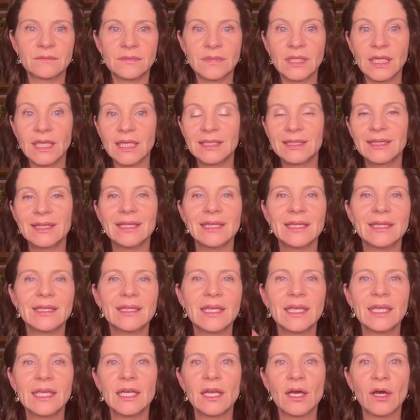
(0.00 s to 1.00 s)
It,
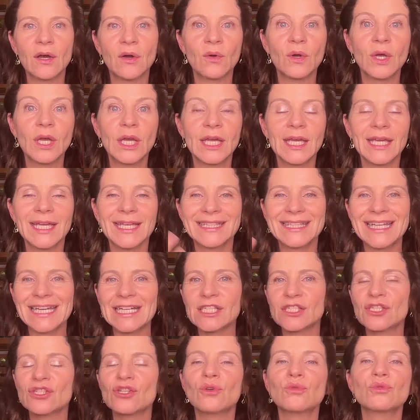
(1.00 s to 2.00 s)
there
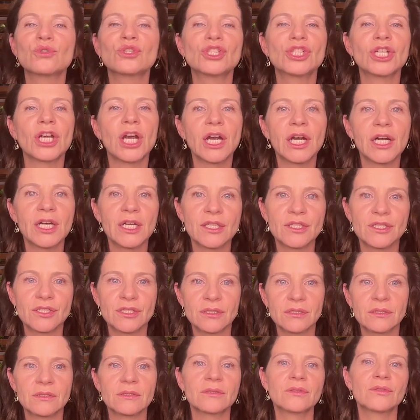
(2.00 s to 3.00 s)
is no
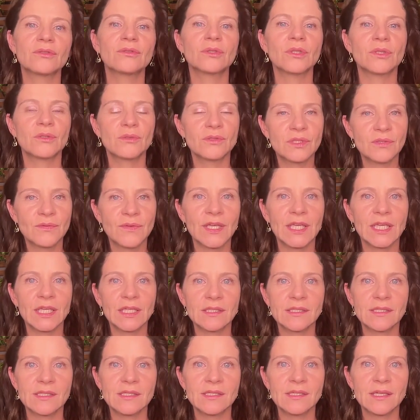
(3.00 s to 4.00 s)
charge to those
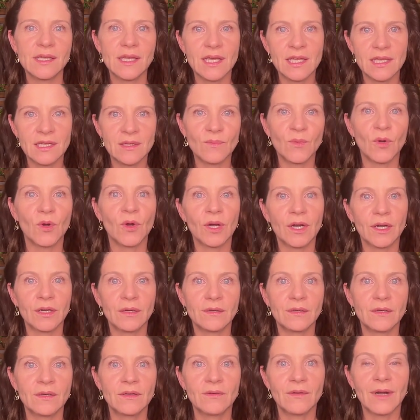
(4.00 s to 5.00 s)
things
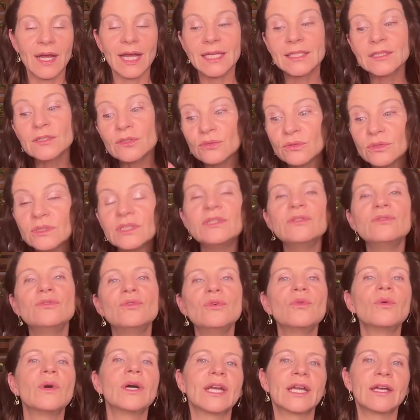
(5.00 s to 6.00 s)
anymore, right? You
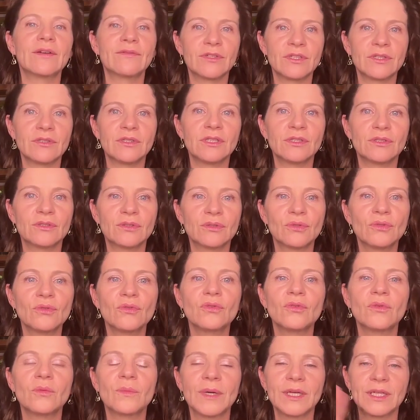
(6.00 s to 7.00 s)
do whatever you need to
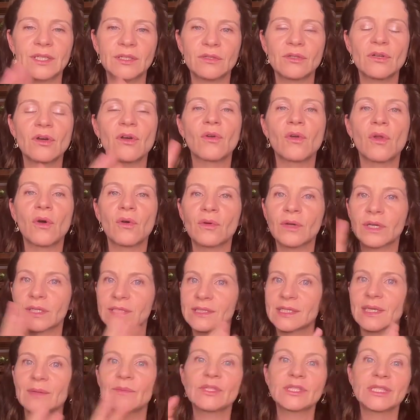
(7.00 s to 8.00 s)
do, but you no longer
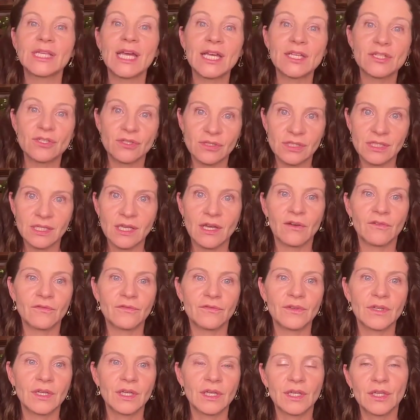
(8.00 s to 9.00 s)
sabotage
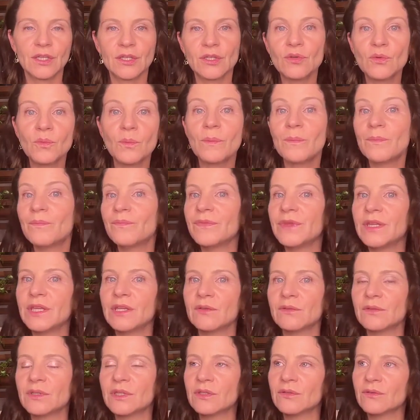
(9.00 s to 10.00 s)
yourself.
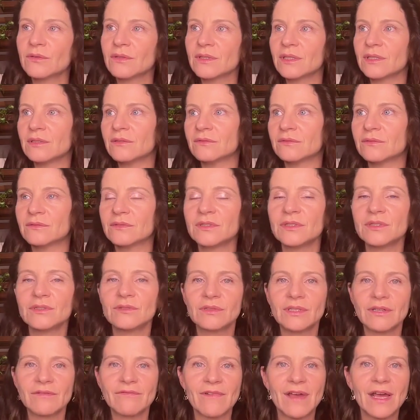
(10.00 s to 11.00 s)

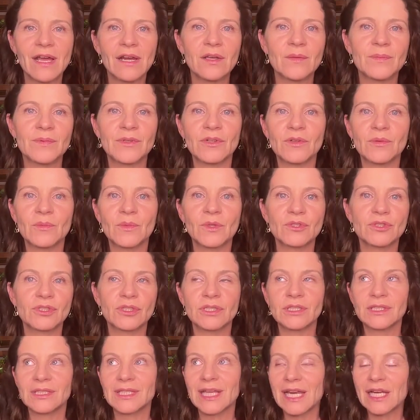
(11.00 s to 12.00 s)
You develop your
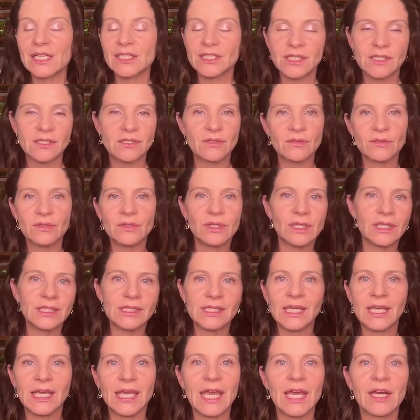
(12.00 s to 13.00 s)
emotional intelligence so you can
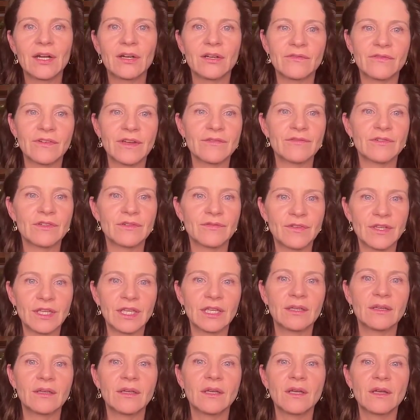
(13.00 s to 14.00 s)
take care of
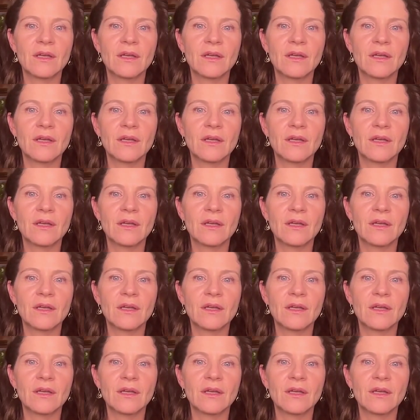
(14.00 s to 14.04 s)
everything,